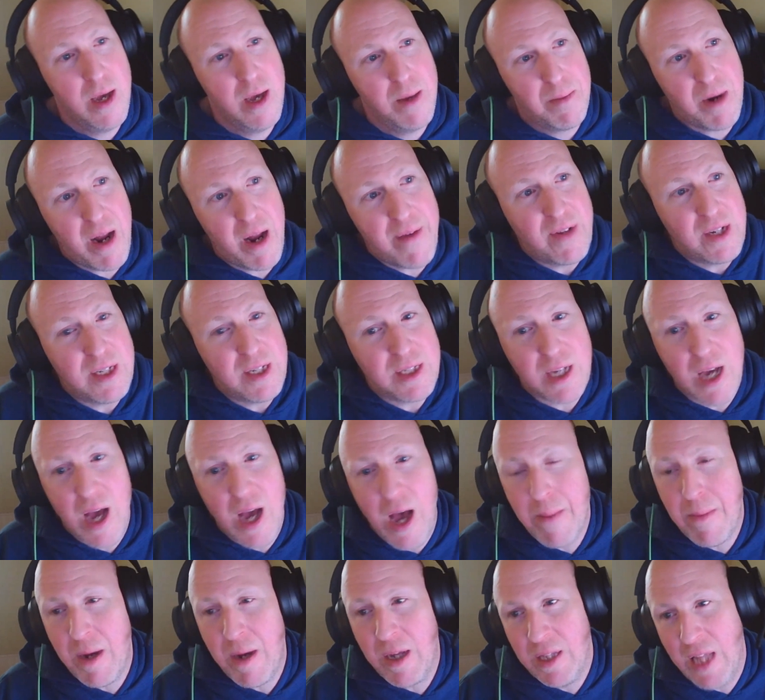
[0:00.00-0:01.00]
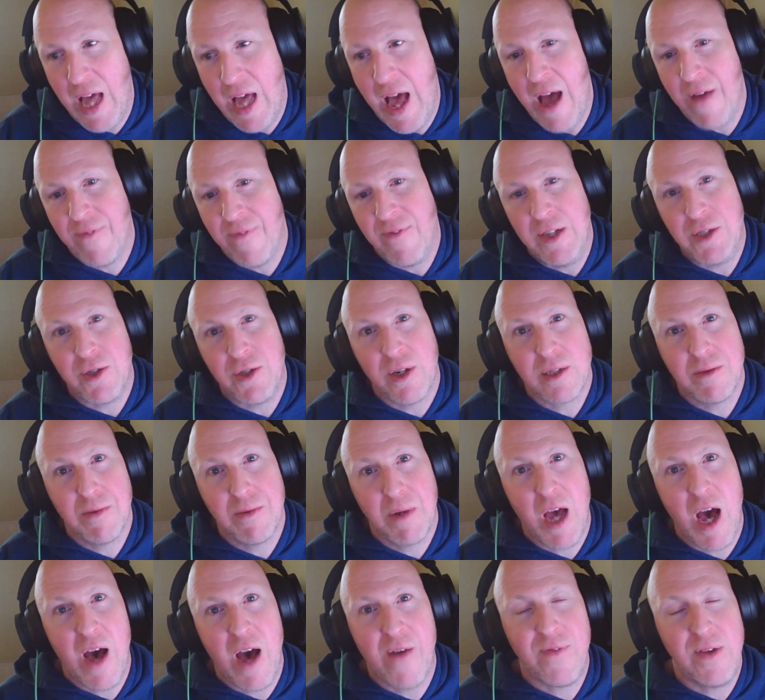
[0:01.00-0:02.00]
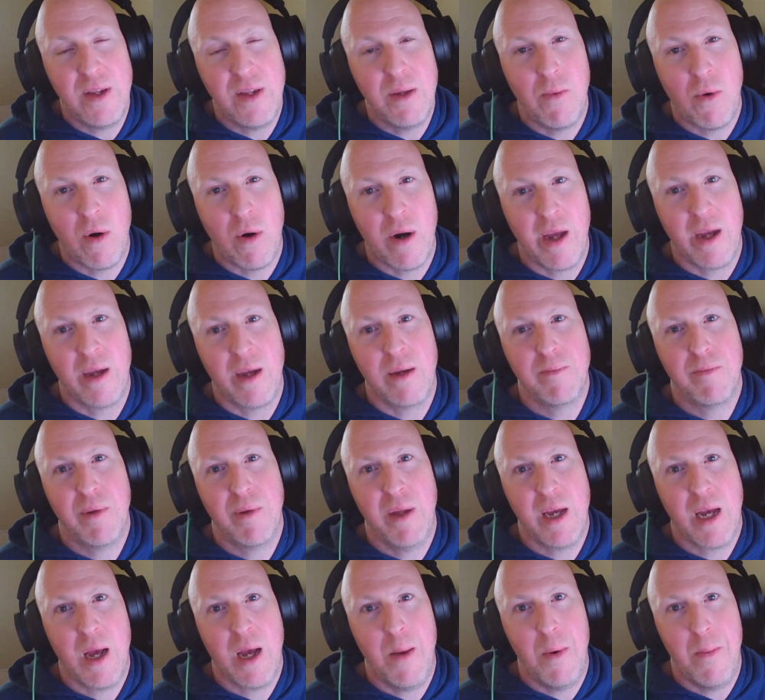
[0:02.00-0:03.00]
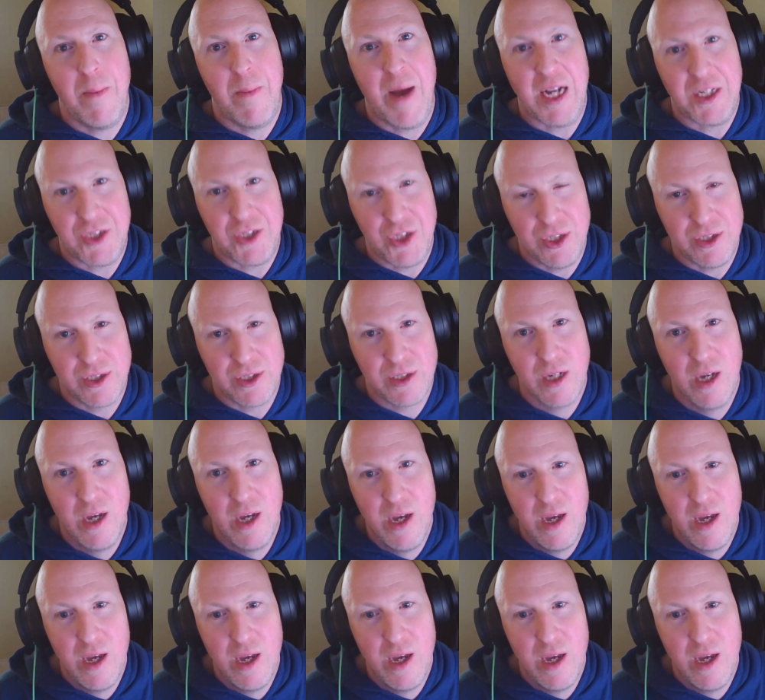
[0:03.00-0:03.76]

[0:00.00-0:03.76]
But I have a good time. I laugh. I drink some coffee in the morning, play a couple matches.